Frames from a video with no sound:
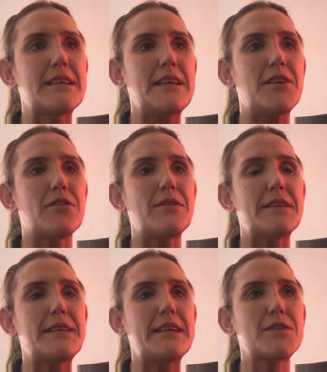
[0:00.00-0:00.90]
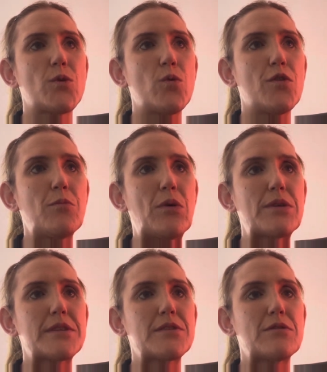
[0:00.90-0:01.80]
you know ticks all of the
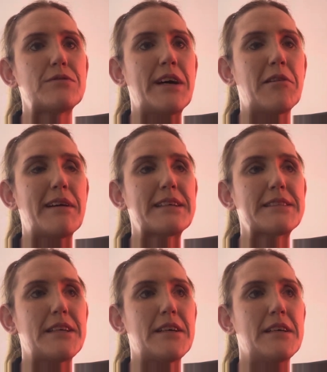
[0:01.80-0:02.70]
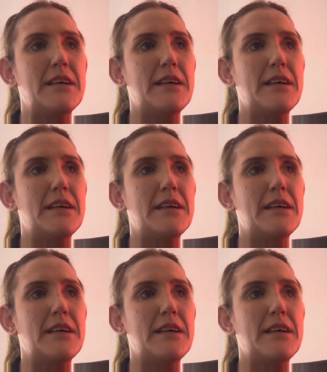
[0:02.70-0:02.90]
boxes of anorexia